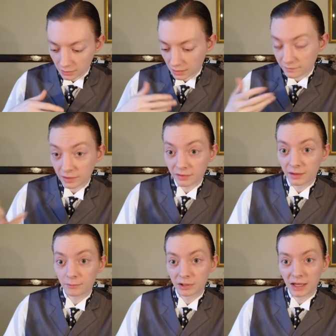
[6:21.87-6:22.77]

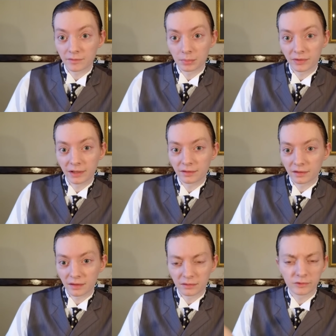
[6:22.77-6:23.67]
Obviously, when you have a place
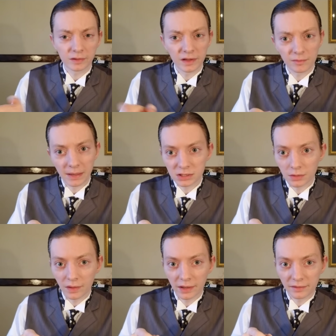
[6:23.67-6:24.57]
that doesn't really
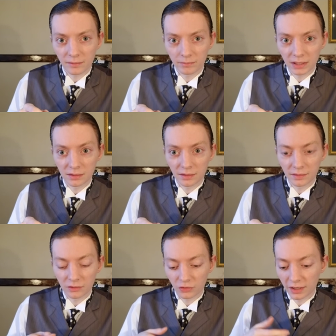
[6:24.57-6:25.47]
specialize in pizza
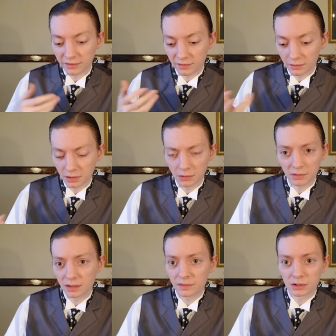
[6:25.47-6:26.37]
that tries to, you know,
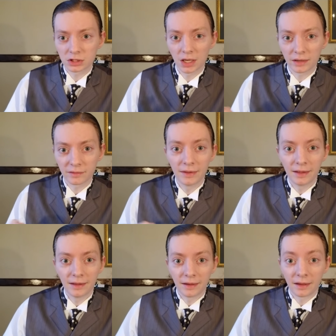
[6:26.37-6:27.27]
give it a shot,
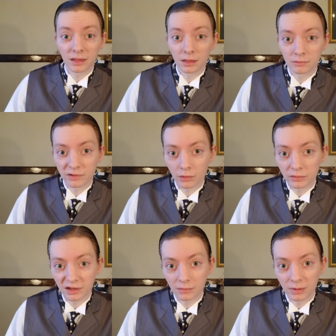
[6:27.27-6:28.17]
I think the
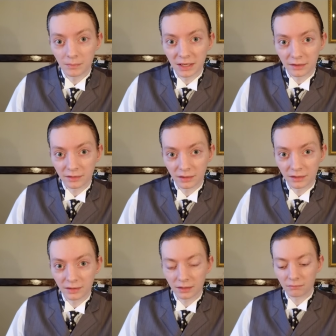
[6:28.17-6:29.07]
results can be mixed. And I
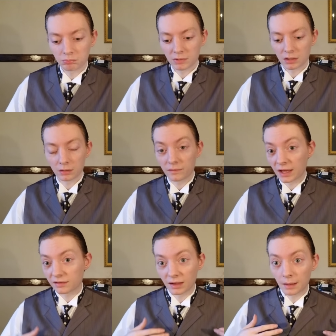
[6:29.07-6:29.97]
think, you know, you've
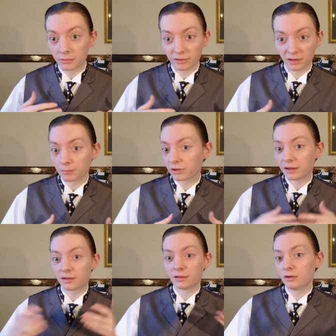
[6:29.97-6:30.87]
had times where some
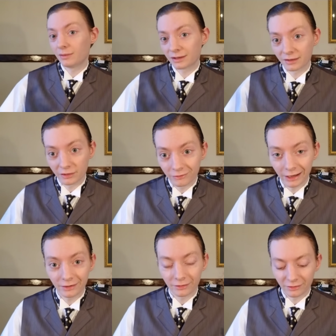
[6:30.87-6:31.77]
places do it and it's
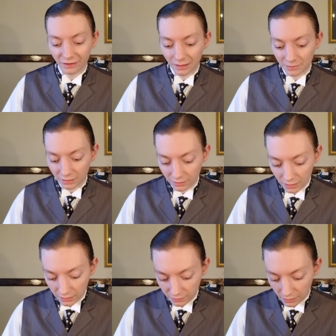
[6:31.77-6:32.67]
great, other times it's
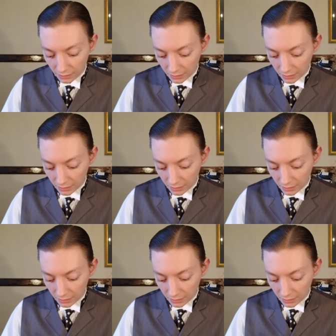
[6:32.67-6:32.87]
not.